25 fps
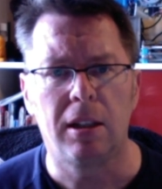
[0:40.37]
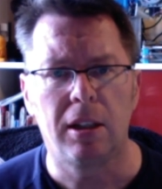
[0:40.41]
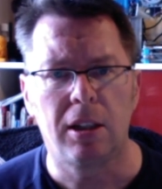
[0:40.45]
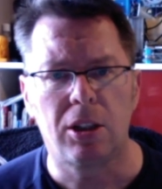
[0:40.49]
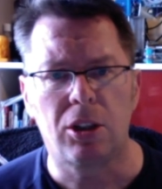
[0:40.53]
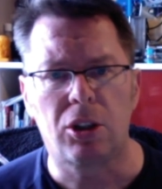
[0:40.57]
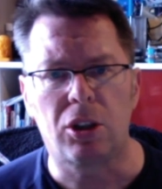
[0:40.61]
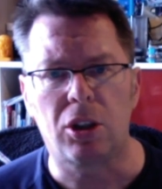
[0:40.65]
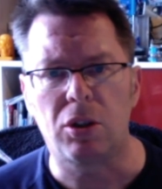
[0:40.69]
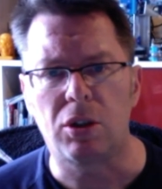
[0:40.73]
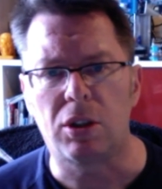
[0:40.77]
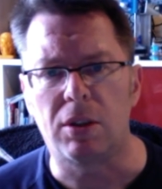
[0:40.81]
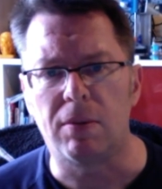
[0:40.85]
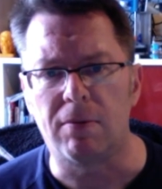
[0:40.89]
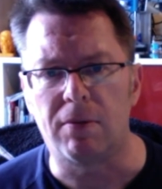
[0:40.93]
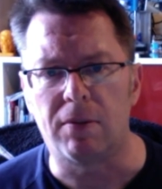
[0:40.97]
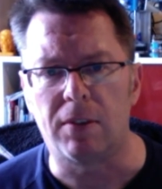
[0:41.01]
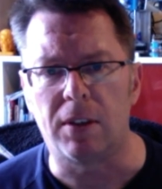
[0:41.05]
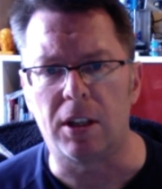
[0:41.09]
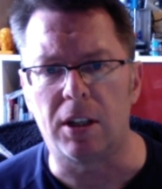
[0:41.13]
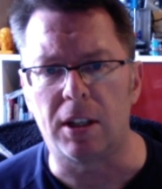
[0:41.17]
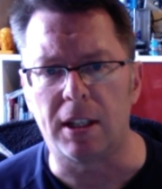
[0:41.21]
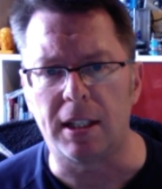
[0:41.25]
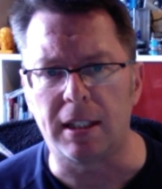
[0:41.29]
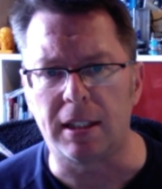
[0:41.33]
show some
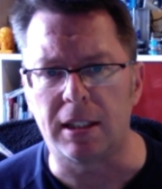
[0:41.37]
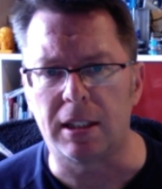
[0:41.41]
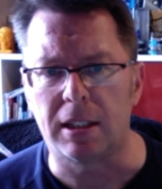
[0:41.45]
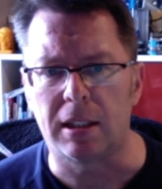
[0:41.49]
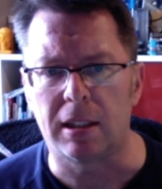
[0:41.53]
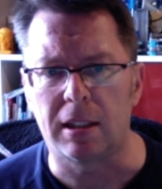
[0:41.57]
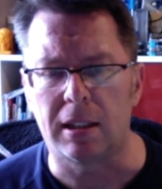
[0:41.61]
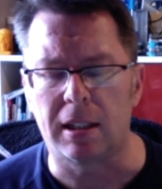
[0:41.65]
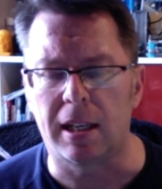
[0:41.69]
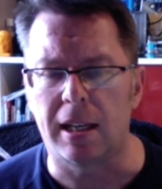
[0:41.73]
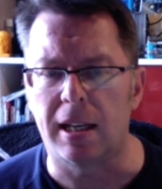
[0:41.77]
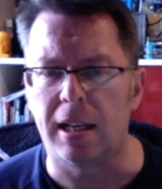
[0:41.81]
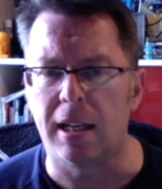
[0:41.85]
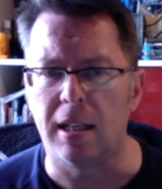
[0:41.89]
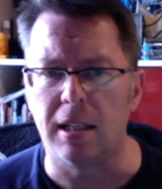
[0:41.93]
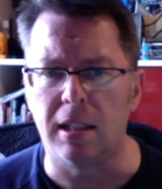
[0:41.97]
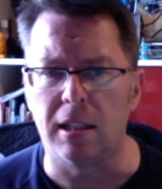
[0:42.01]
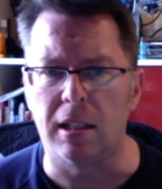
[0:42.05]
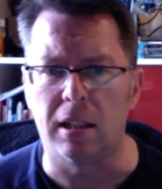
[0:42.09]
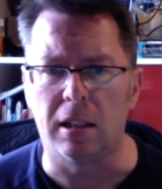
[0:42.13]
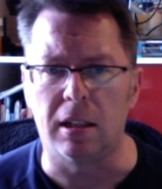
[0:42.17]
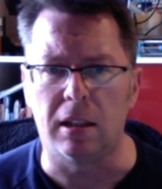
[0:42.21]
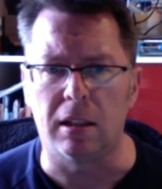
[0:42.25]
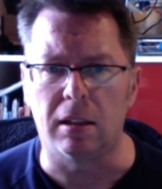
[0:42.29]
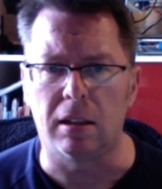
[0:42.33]
flights and
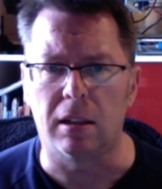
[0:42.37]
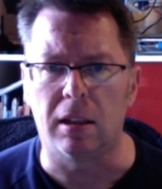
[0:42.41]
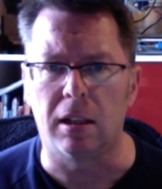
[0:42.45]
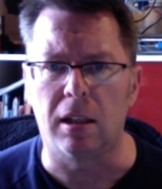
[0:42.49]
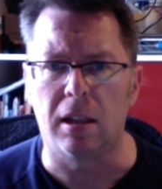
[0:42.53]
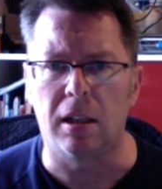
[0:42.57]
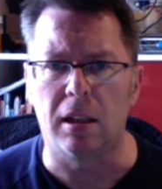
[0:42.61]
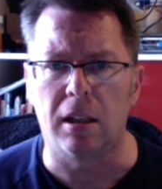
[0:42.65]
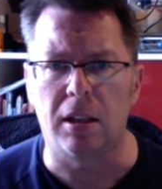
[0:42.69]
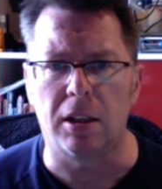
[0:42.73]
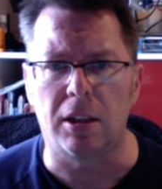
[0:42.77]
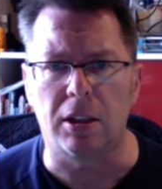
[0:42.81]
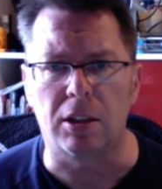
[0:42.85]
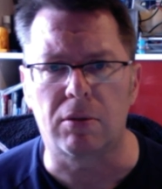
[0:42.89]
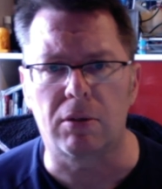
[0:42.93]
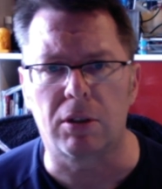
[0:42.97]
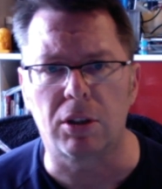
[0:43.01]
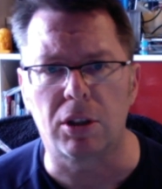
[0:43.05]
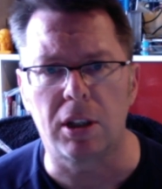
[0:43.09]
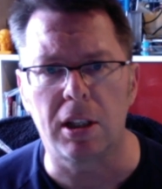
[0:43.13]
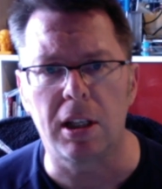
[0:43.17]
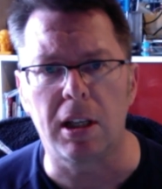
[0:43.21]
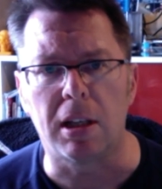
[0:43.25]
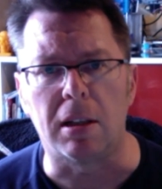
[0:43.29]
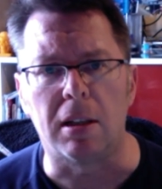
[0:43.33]
a nice
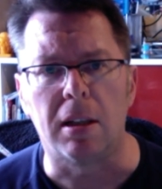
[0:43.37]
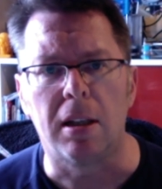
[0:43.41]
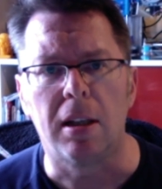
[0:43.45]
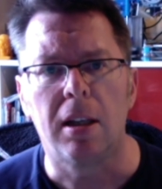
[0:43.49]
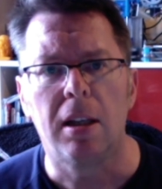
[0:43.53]
question at the end.